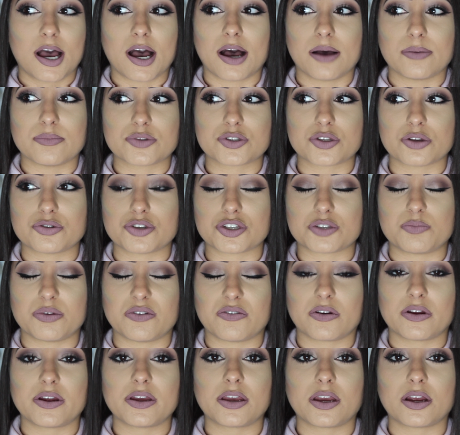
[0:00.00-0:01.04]
So just be
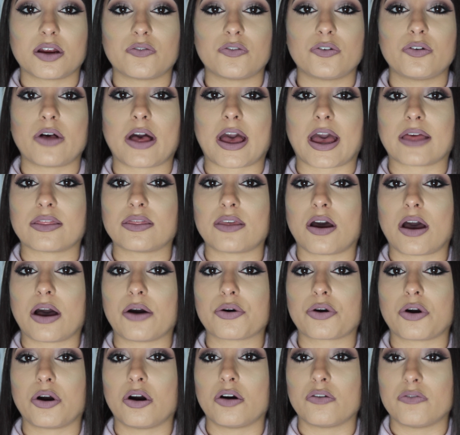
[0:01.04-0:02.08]
very careful, add the
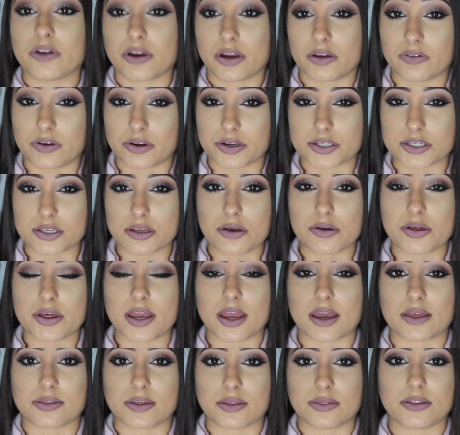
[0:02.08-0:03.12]
alcohol very, very
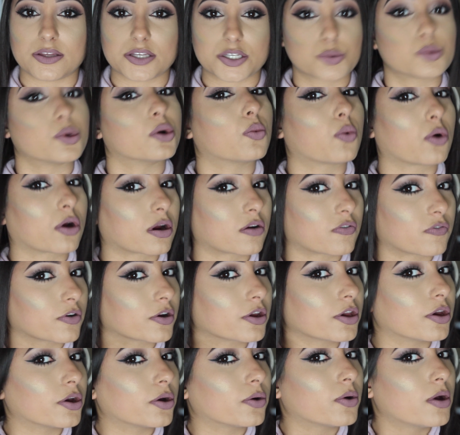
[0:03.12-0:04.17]
slowly, and then this will work for
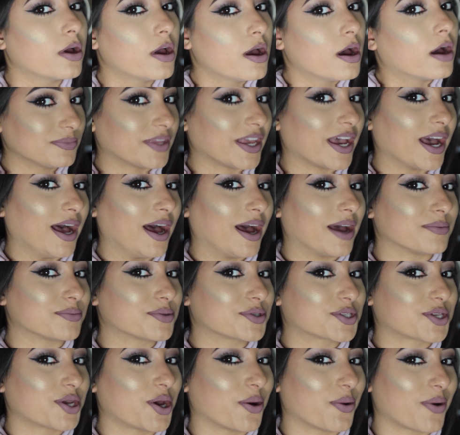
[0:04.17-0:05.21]
you. Yeah, I'm
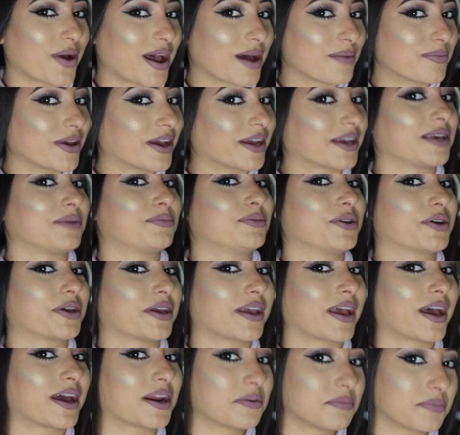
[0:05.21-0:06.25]
so happy. I keep
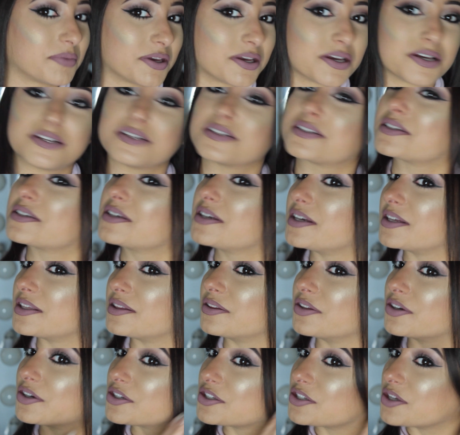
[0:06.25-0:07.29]
looking at it because it
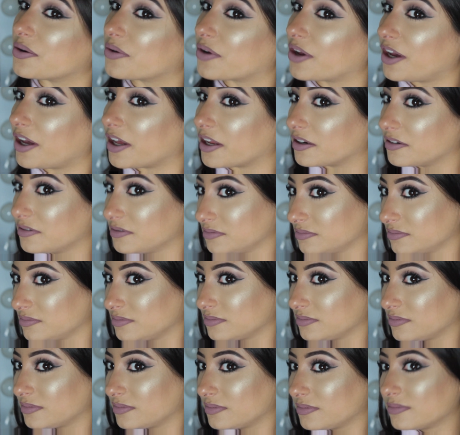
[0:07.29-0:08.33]
looks so good.
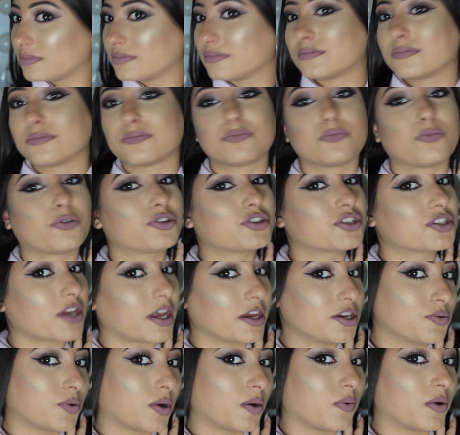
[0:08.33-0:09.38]
Which
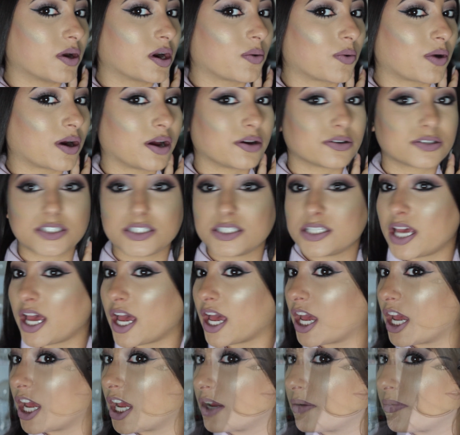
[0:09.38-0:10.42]
side do I want to wear out
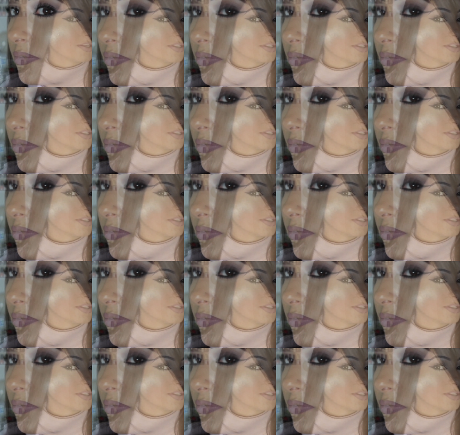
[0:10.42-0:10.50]
today?